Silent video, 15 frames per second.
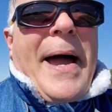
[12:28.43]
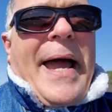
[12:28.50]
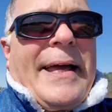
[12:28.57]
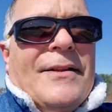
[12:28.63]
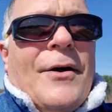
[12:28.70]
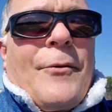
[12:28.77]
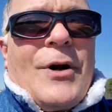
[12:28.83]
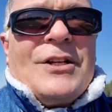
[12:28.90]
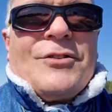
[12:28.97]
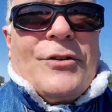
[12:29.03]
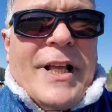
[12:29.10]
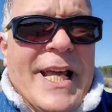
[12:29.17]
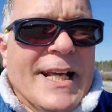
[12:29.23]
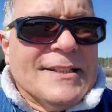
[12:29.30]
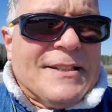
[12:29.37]
And the
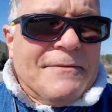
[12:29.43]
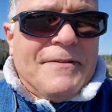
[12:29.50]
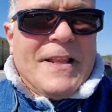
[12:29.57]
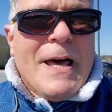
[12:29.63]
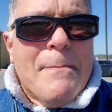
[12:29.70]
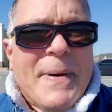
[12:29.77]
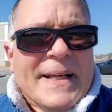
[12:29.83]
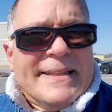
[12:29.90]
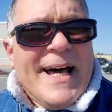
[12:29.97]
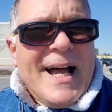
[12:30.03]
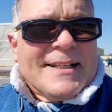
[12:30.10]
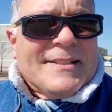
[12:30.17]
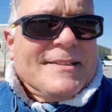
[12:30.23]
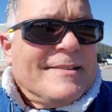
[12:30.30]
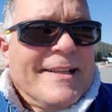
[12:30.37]
reason is, if they pay
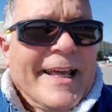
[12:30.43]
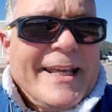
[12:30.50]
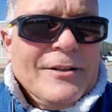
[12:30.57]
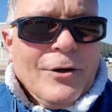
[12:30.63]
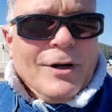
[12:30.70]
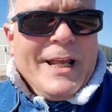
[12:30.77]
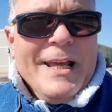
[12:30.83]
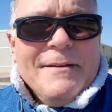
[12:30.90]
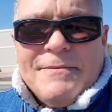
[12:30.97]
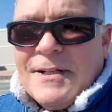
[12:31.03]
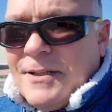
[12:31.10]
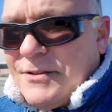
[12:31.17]
taxes, they cannot leave.